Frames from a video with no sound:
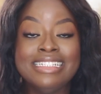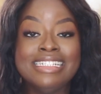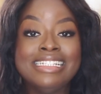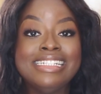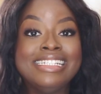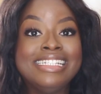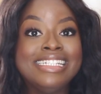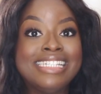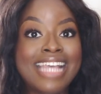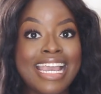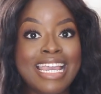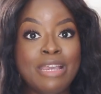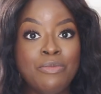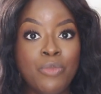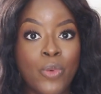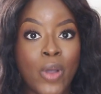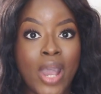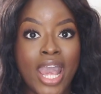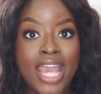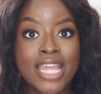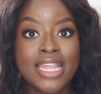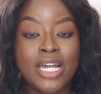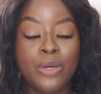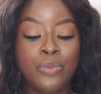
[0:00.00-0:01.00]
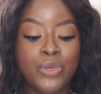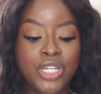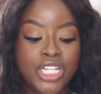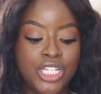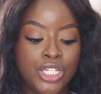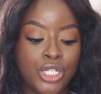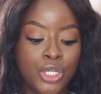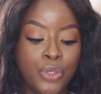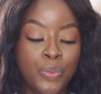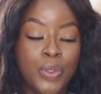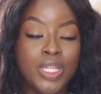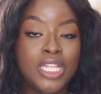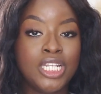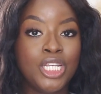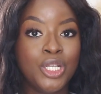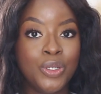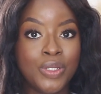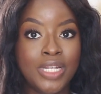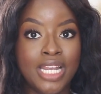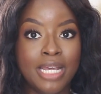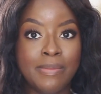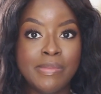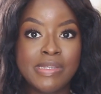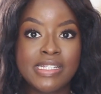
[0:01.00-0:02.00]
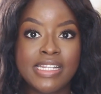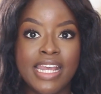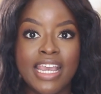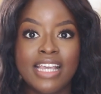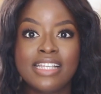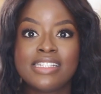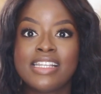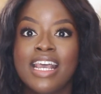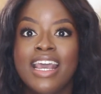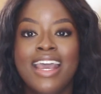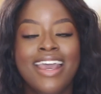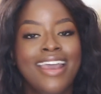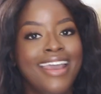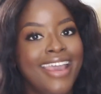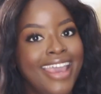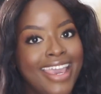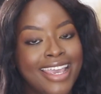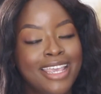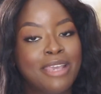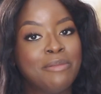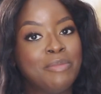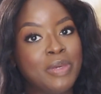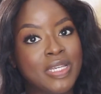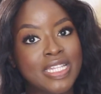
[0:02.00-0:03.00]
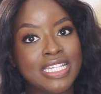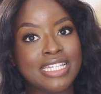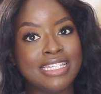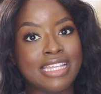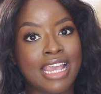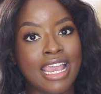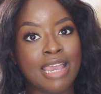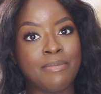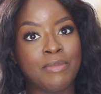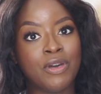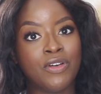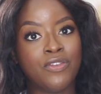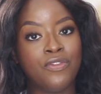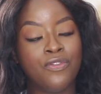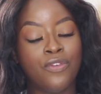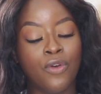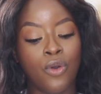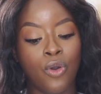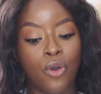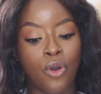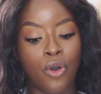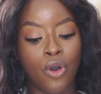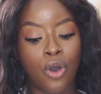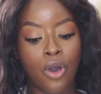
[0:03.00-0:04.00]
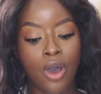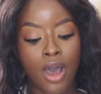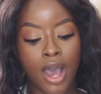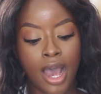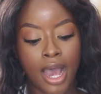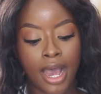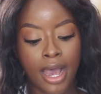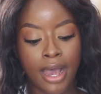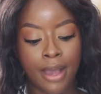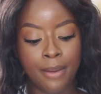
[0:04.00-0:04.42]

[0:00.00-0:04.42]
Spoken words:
In the same way that we do with nude lipsticks, it can be the same for